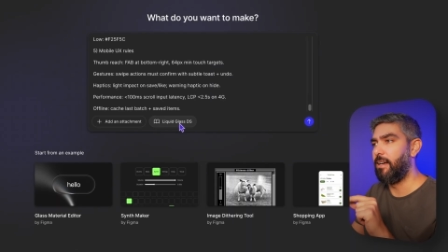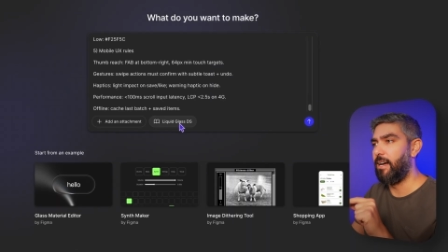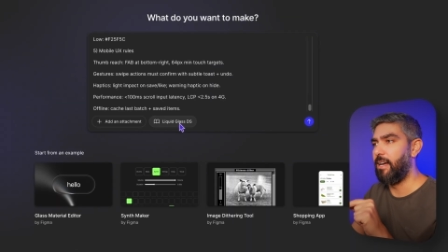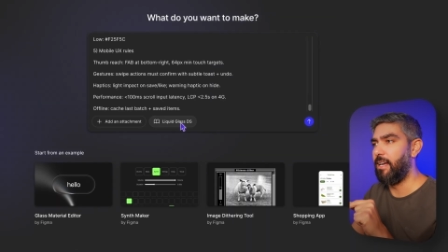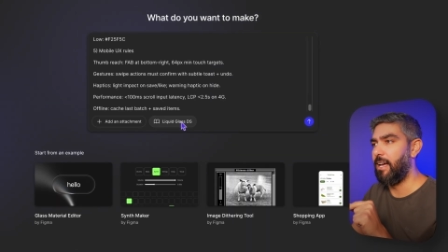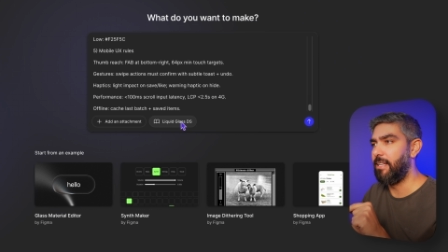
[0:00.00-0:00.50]

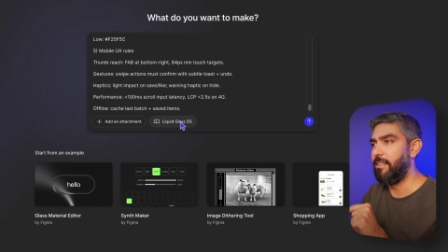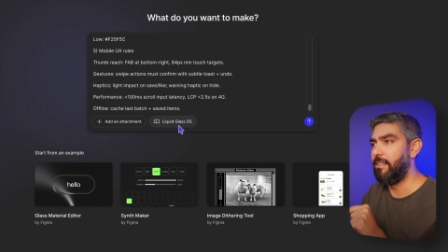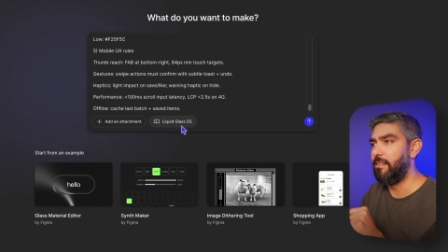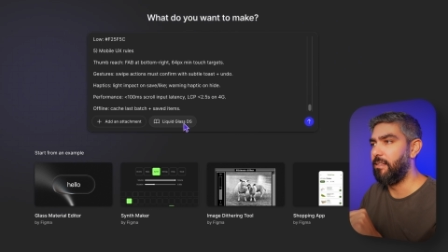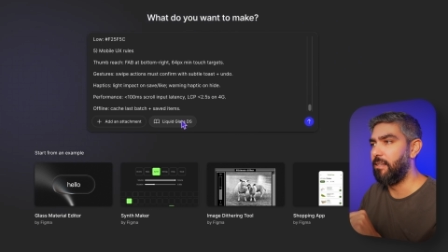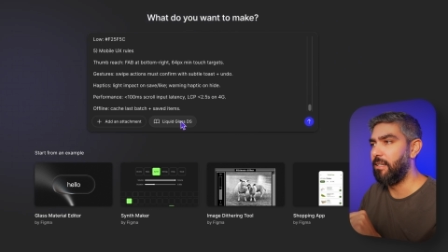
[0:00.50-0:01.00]
I
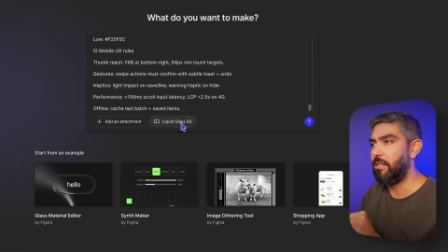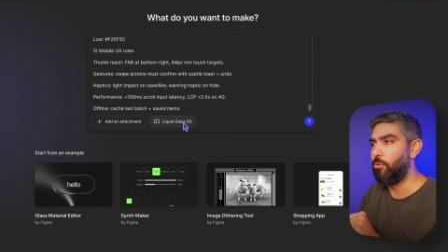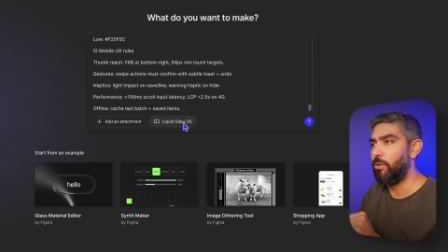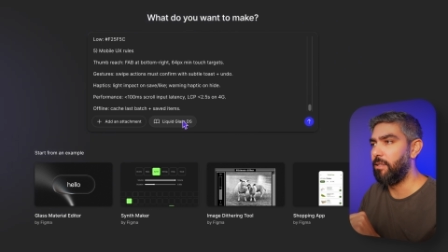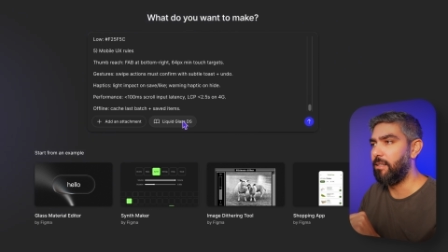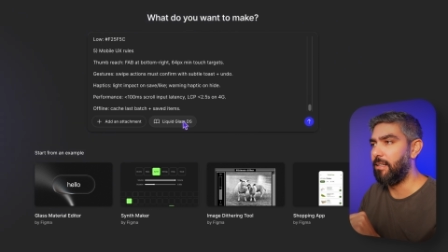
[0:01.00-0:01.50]
added the
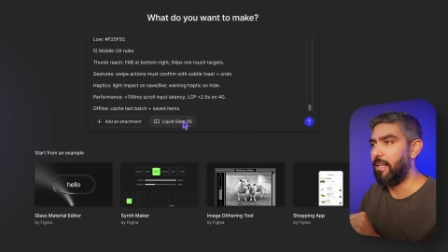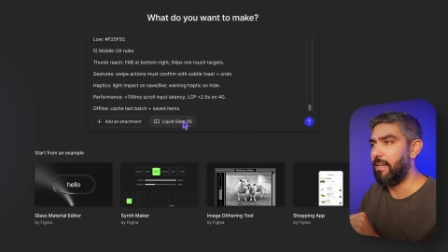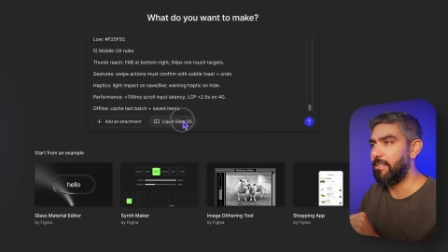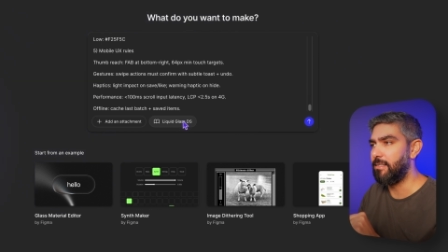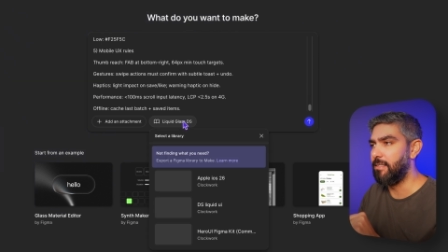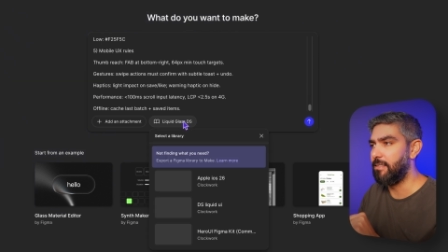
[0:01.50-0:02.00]
liquid
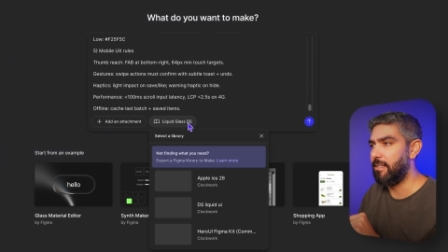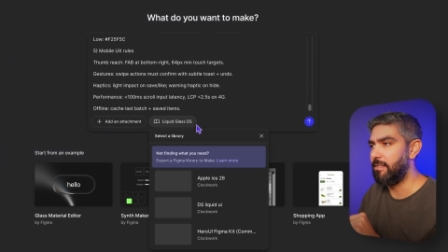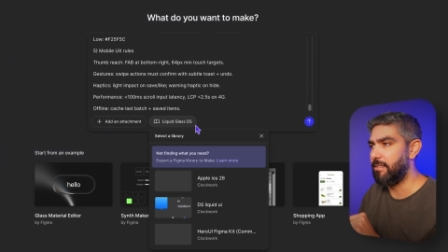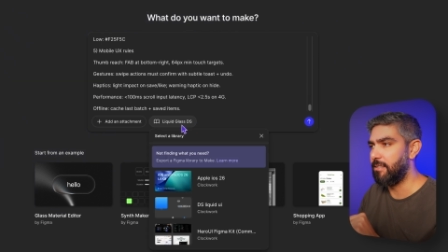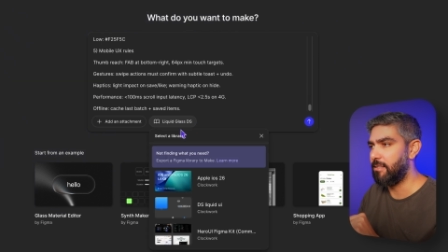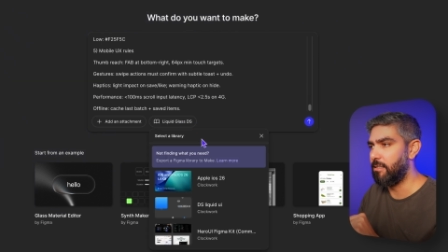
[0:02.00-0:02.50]
glass design
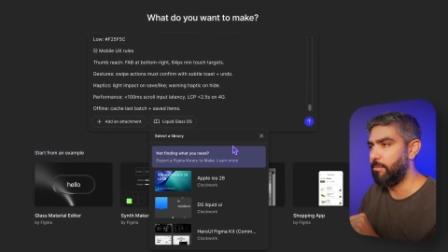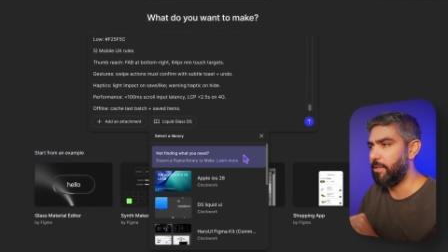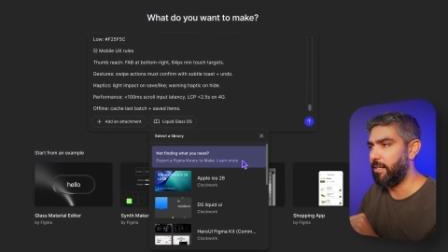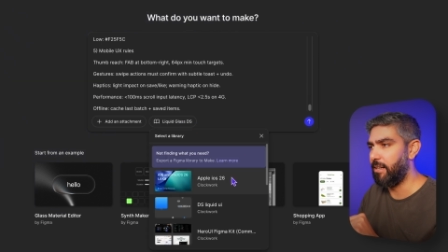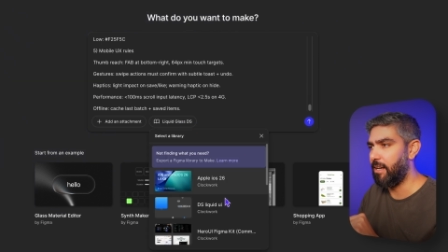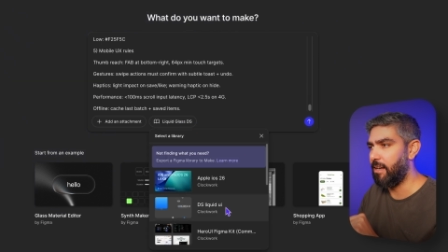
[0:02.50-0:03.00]
system
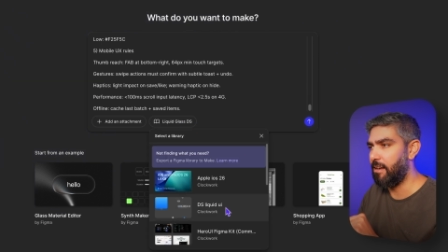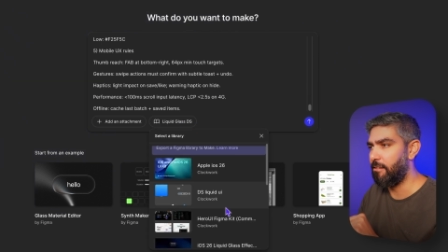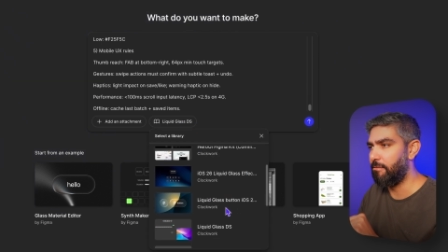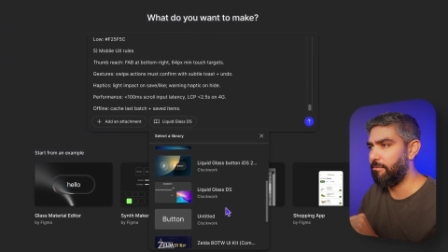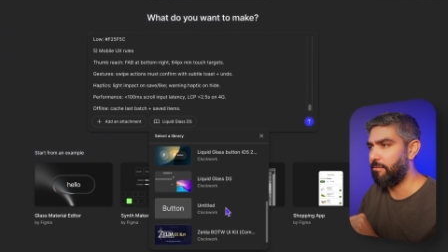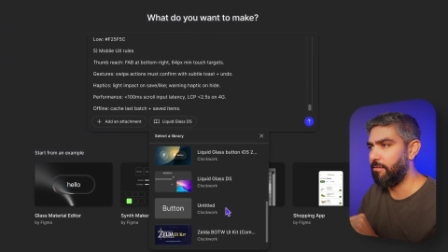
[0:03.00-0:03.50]
that I
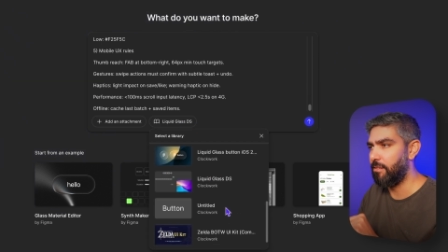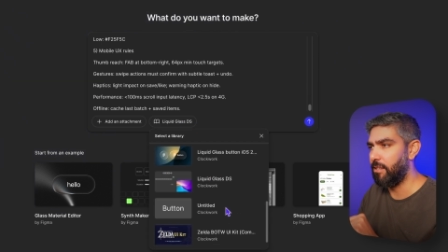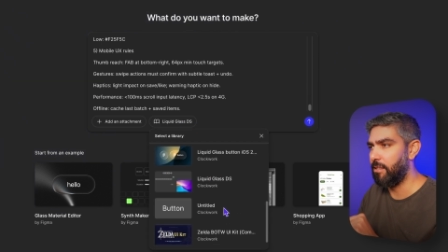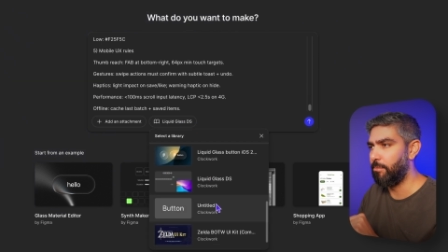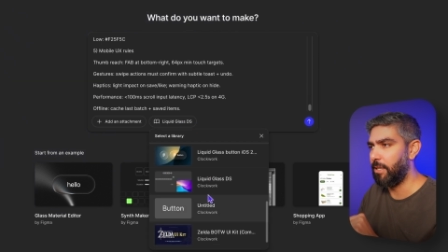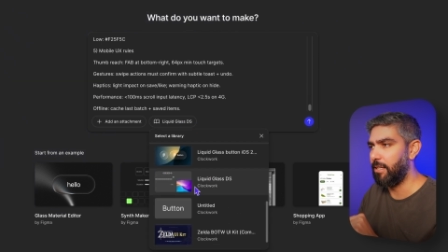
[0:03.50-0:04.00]
have
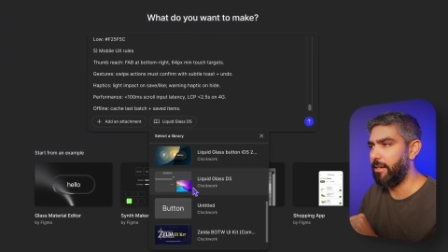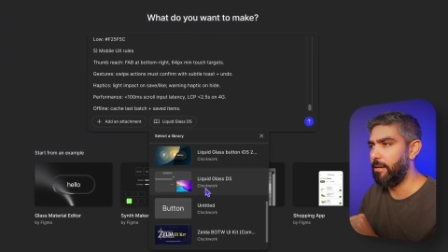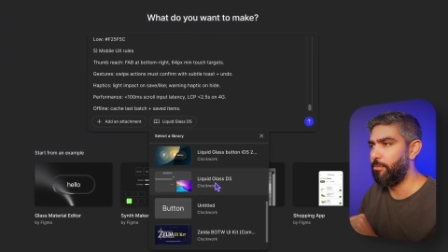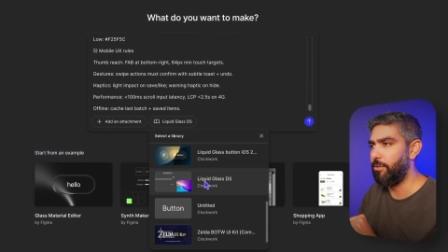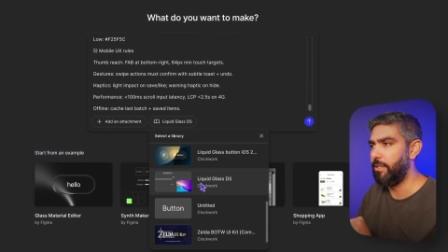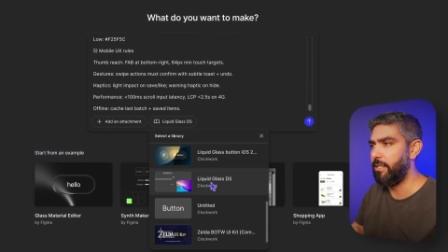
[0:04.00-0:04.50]
in my
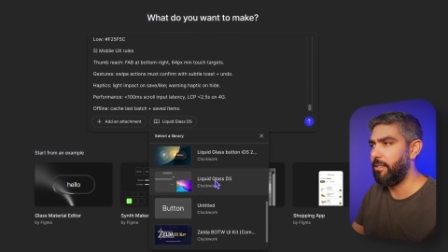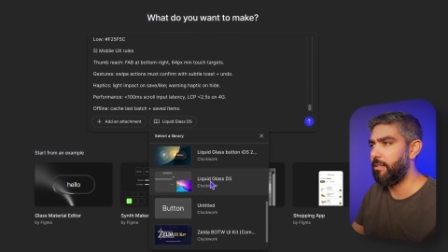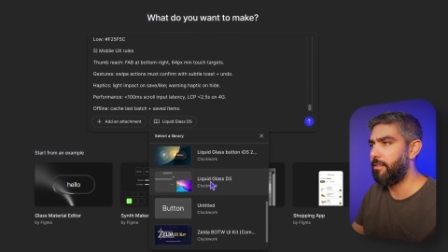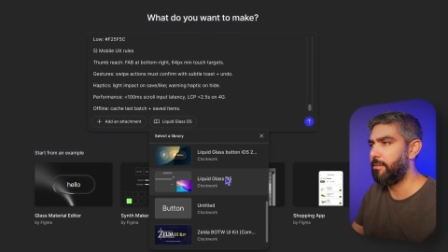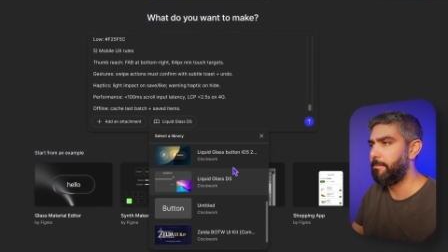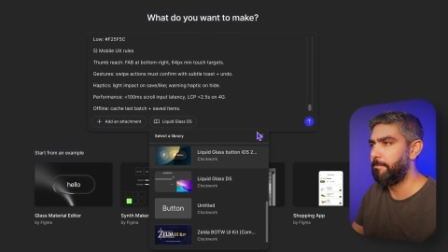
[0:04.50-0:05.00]
library
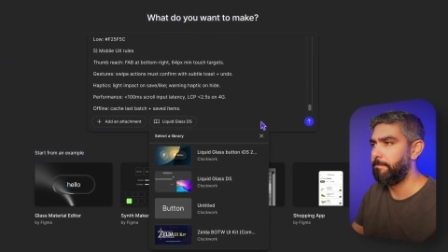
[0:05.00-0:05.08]
here.